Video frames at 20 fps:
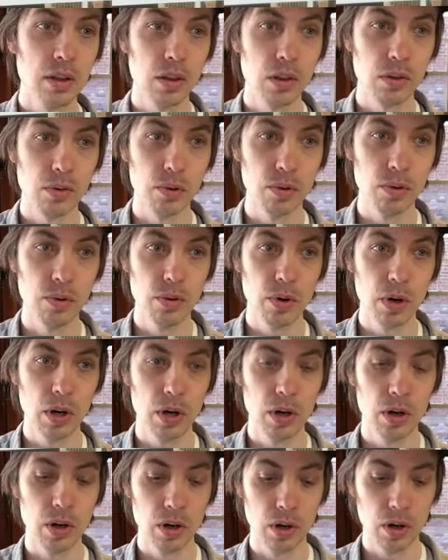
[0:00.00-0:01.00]
through
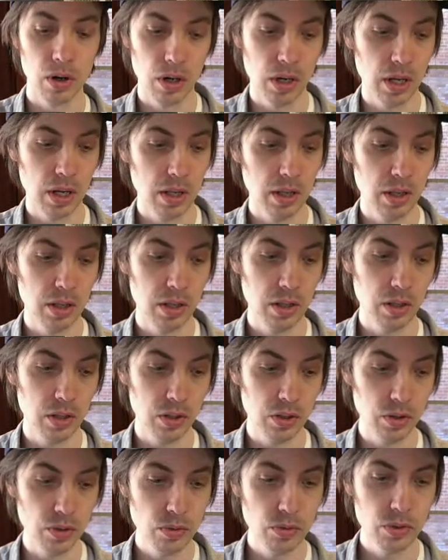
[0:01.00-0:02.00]
her
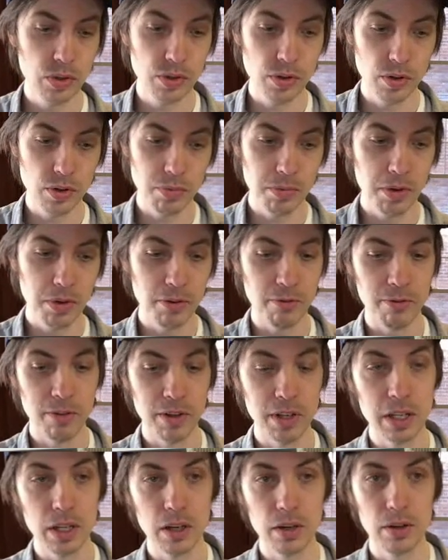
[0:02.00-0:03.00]
YouTube
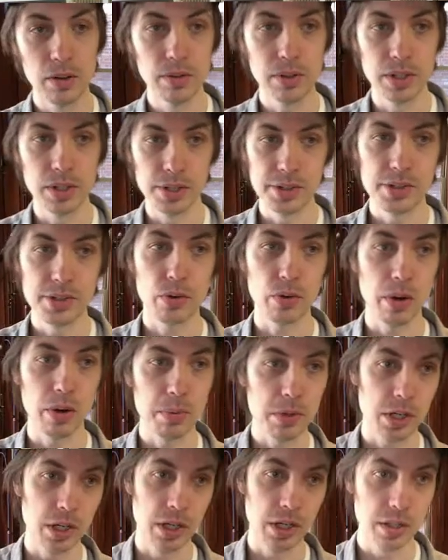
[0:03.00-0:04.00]
video
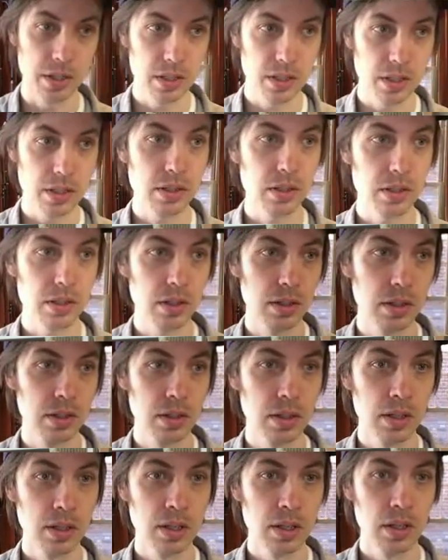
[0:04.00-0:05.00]
descriptions.
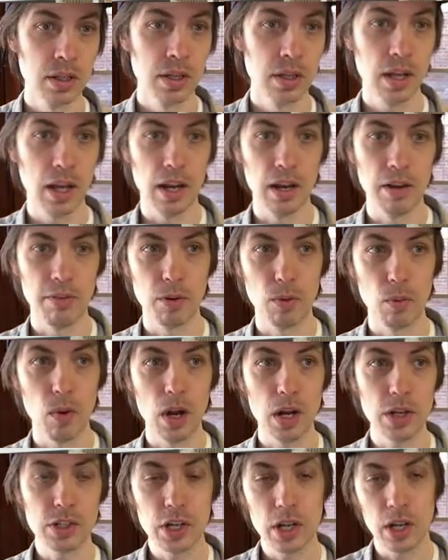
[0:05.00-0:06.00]
And if you're
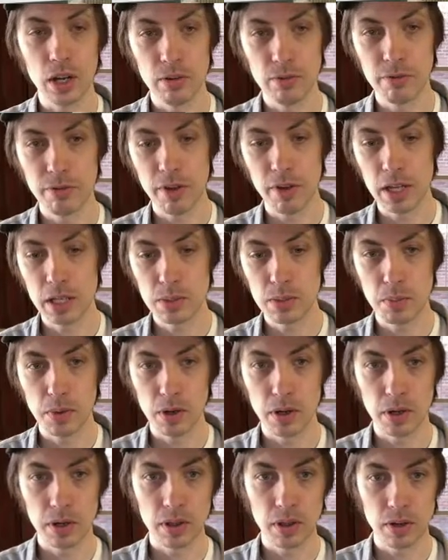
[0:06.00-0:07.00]
watching on
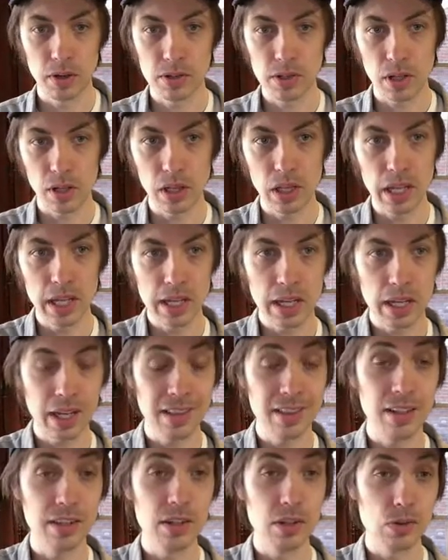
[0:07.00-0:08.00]
Facebook, there's a link
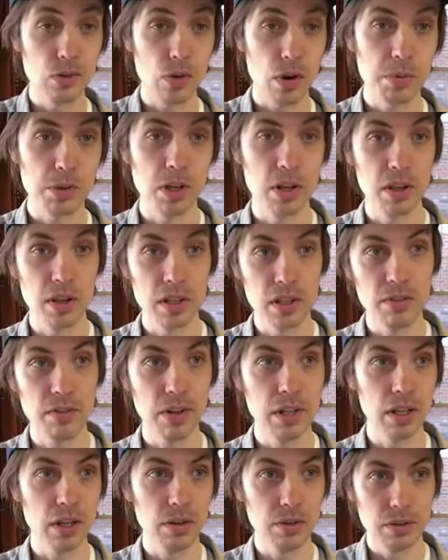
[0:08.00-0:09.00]
in the description of this
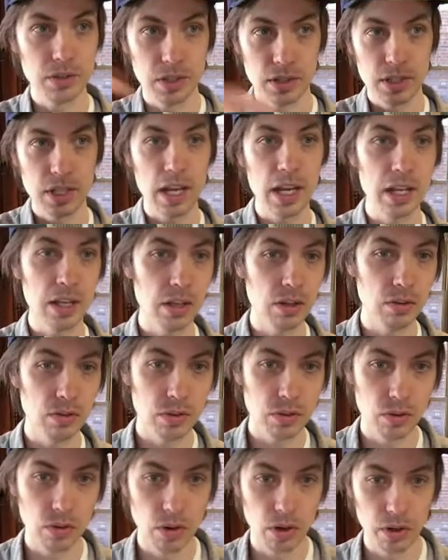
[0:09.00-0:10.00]
video to take you
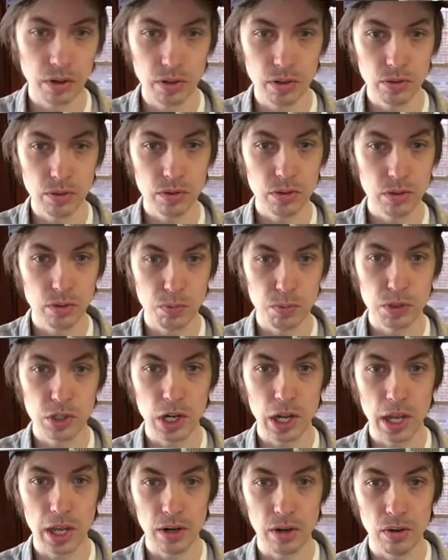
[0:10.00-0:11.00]
to her YouTube
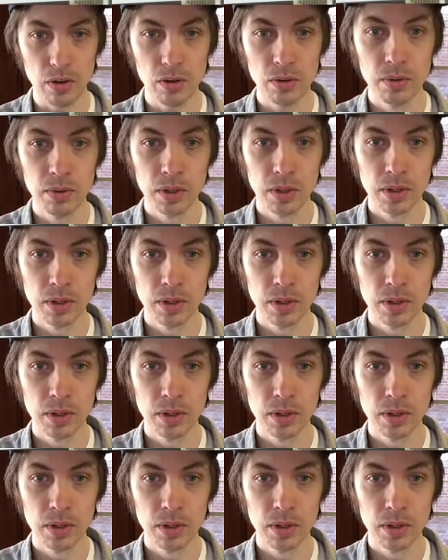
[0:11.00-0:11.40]
channel.